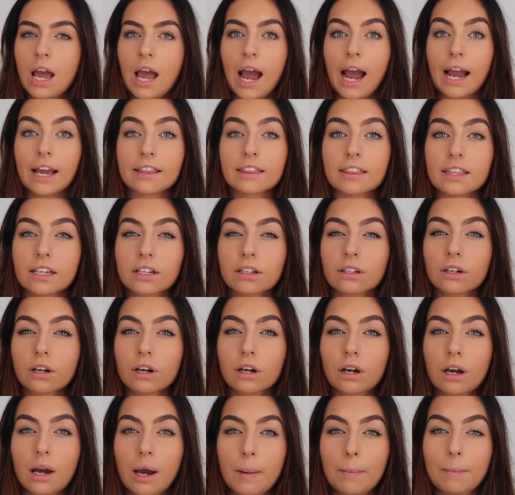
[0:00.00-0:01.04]
I think
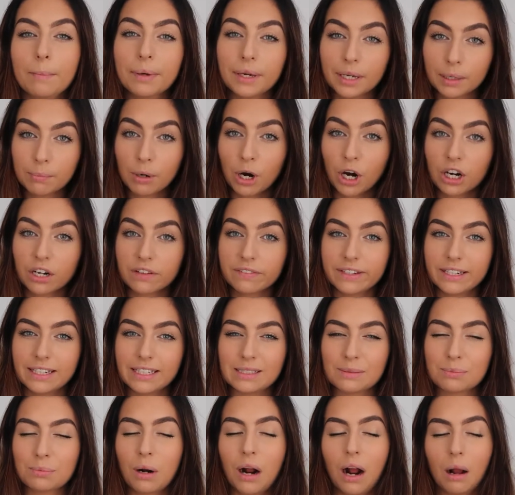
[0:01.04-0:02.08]
a big part of it
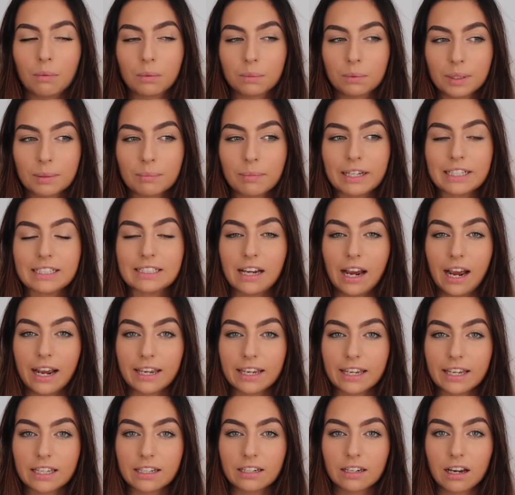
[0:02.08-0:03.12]
is probably my
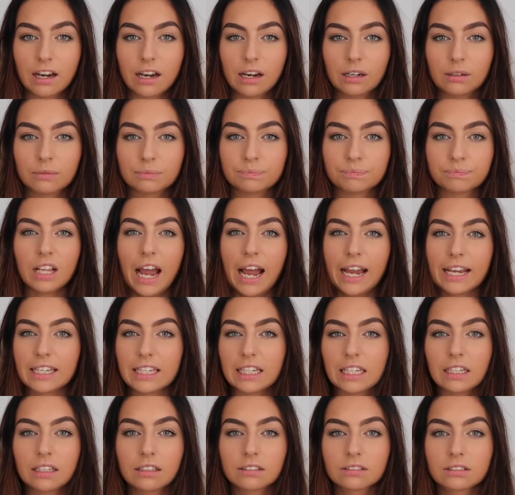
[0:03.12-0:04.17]
diet. I
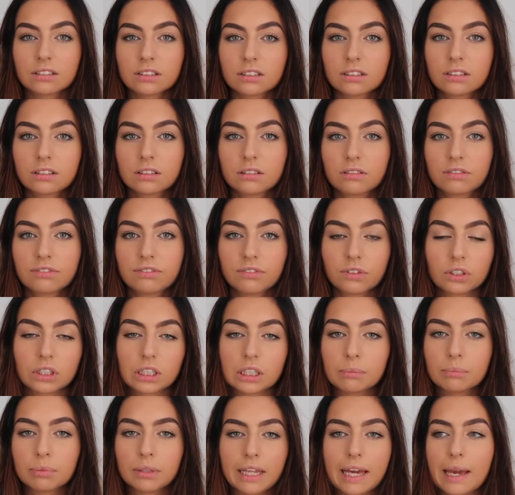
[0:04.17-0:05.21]
eat
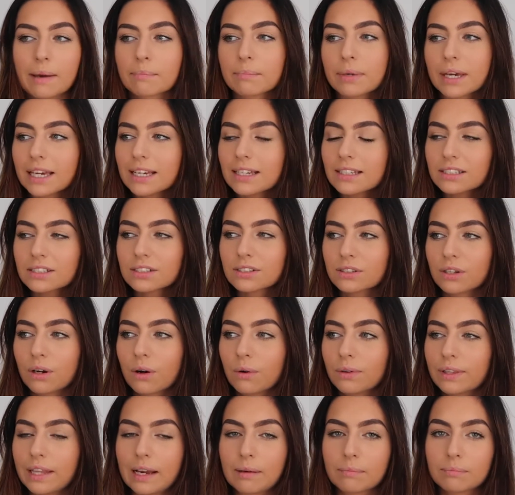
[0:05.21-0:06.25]
fully plant-based,
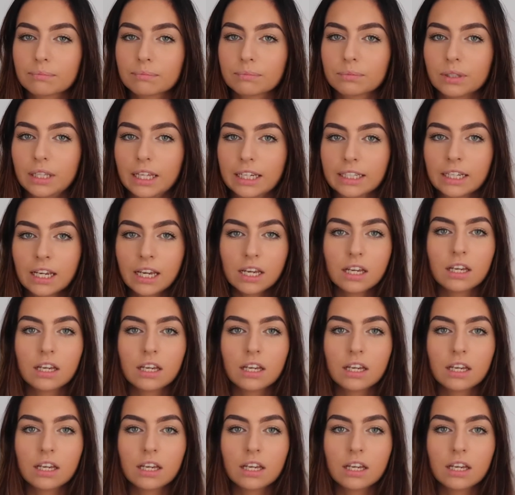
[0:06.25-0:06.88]
so that like